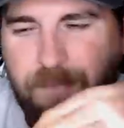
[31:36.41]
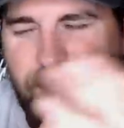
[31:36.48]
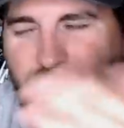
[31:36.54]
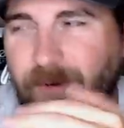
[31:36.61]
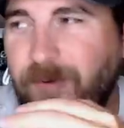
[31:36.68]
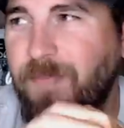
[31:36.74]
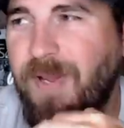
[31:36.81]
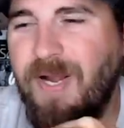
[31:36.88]

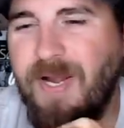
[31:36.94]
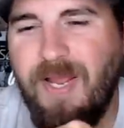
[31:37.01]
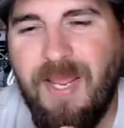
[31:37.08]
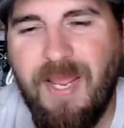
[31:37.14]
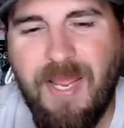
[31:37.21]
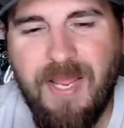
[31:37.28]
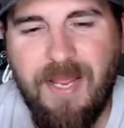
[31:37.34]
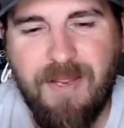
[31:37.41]
Probably about a
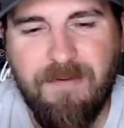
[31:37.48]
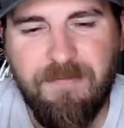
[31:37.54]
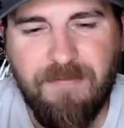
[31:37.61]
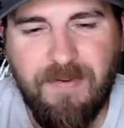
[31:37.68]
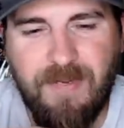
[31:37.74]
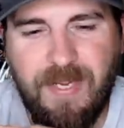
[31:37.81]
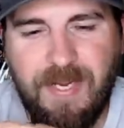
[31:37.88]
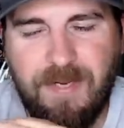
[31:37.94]
half
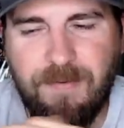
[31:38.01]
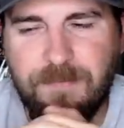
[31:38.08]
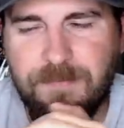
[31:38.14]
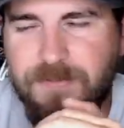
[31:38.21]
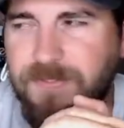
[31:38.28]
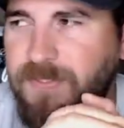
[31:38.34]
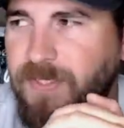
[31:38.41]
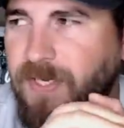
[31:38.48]

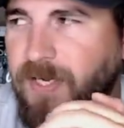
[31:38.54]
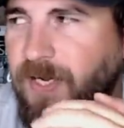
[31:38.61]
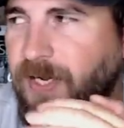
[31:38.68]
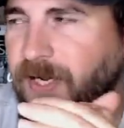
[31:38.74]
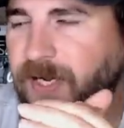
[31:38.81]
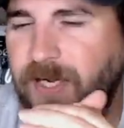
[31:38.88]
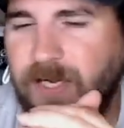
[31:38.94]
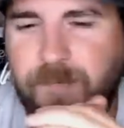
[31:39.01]
ounce
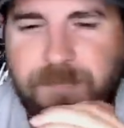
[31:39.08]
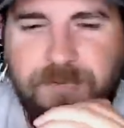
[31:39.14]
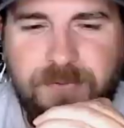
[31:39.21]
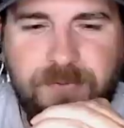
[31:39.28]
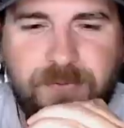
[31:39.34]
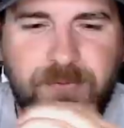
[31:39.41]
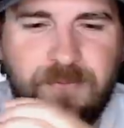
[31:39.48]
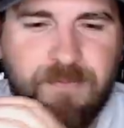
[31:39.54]
up
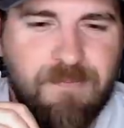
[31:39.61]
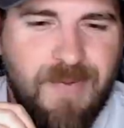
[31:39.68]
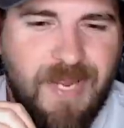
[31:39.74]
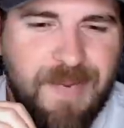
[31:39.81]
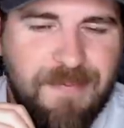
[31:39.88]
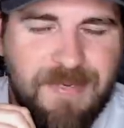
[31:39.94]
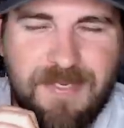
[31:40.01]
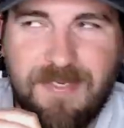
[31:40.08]
to
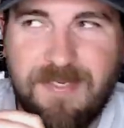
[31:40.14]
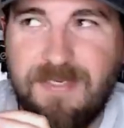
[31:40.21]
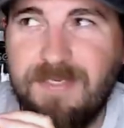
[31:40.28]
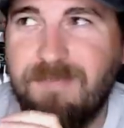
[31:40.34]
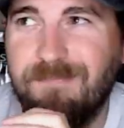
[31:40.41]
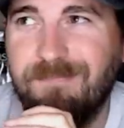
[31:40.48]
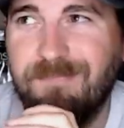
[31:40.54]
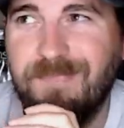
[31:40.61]

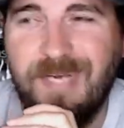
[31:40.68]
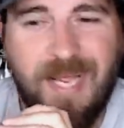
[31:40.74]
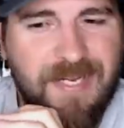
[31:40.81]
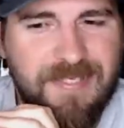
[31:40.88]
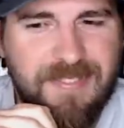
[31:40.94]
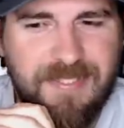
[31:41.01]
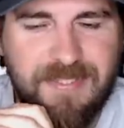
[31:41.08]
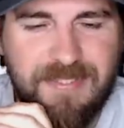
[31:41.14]
maybe
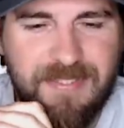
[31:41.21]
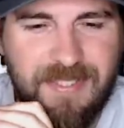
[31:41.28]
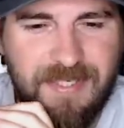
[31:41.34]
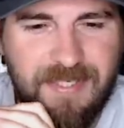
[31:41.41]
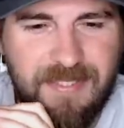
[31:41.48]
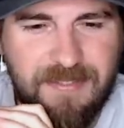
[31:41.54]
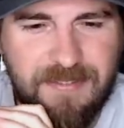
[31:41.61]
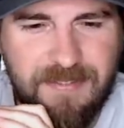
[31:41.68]
9/16.